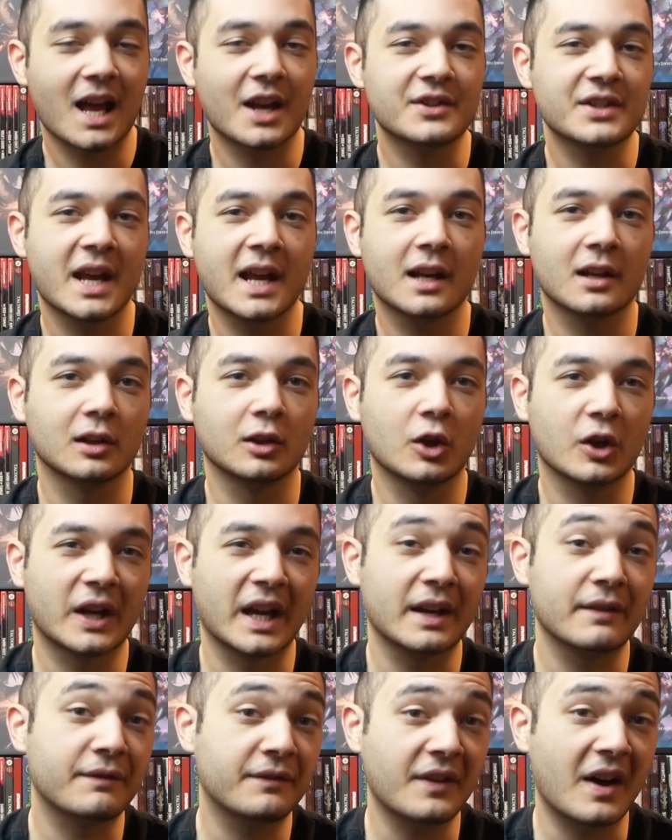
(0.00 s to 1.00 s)
and take a look
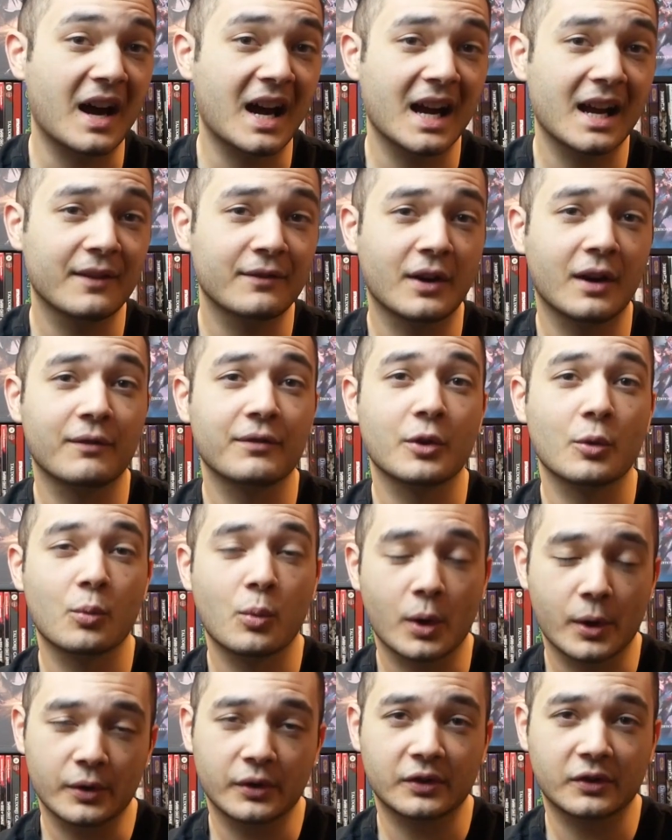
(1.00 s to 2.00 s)
at 5 of the
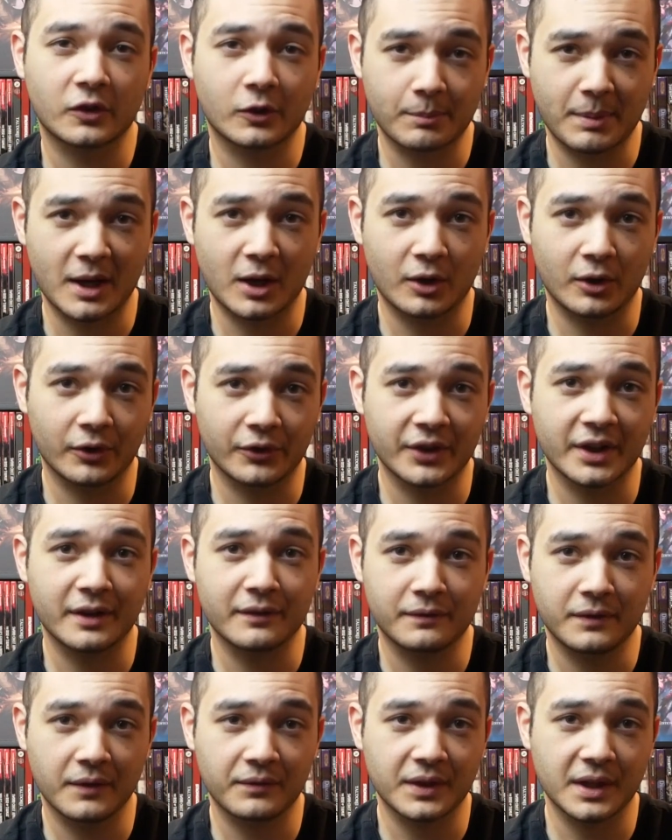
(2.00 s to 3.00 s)
worst spells in
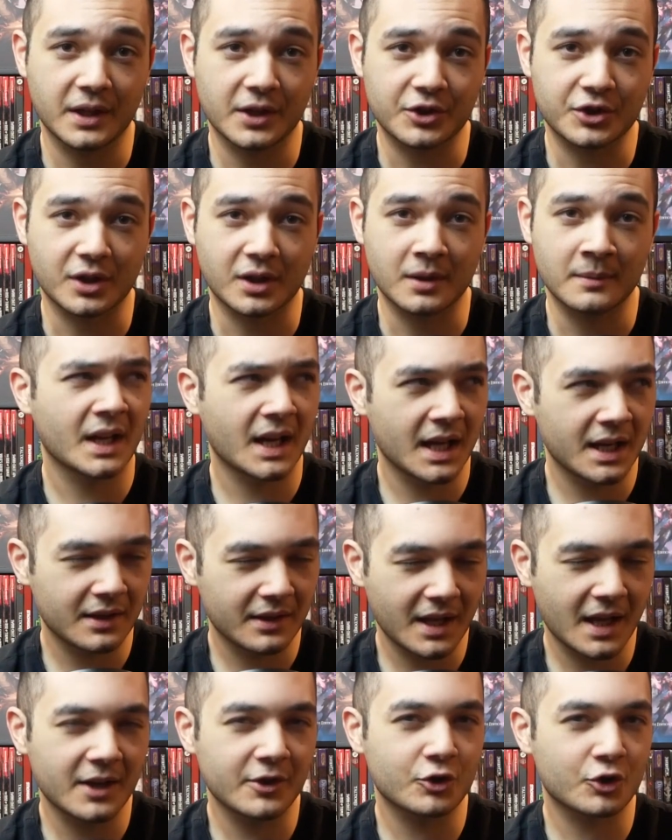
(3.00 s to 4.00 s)
5th edition, and
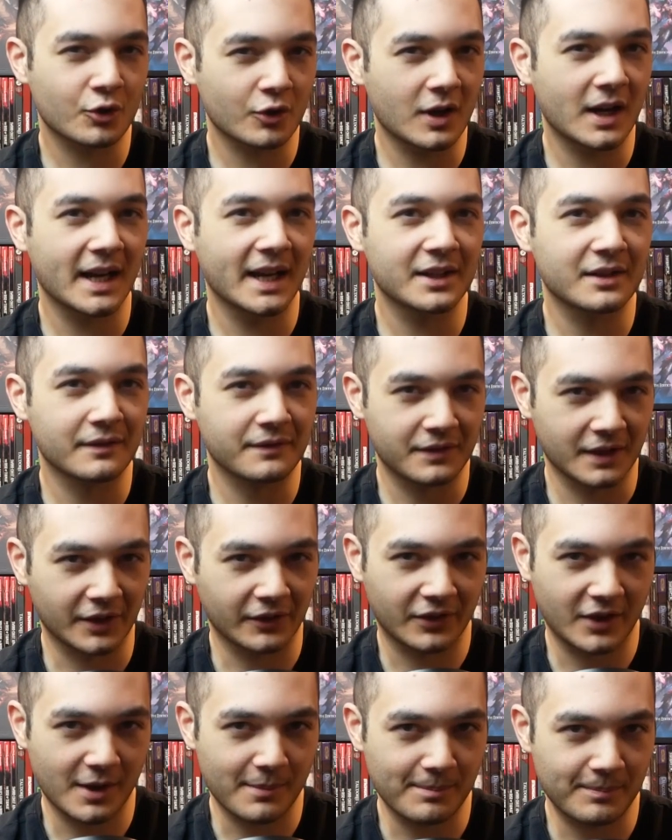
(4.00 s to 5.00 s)
then try to
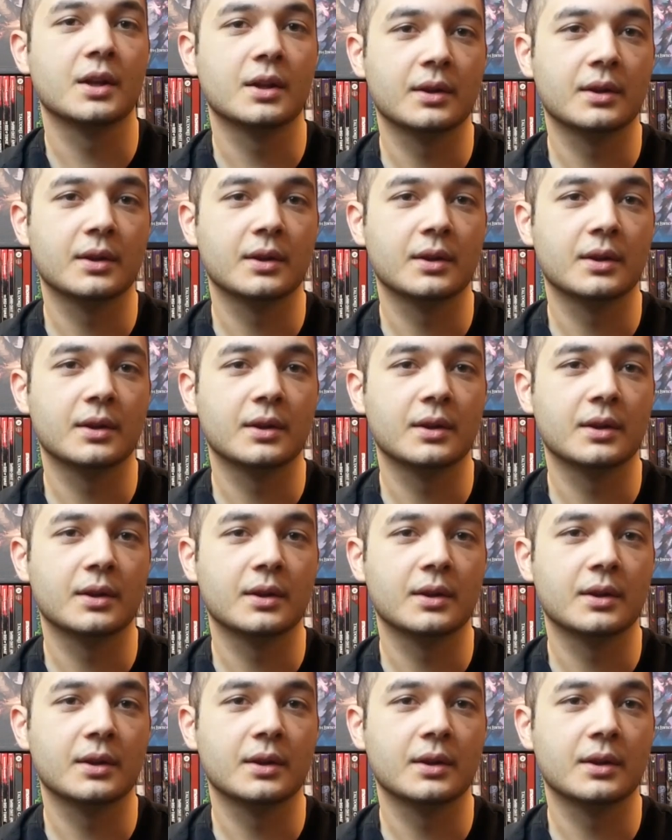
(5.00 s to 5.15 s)
fix them.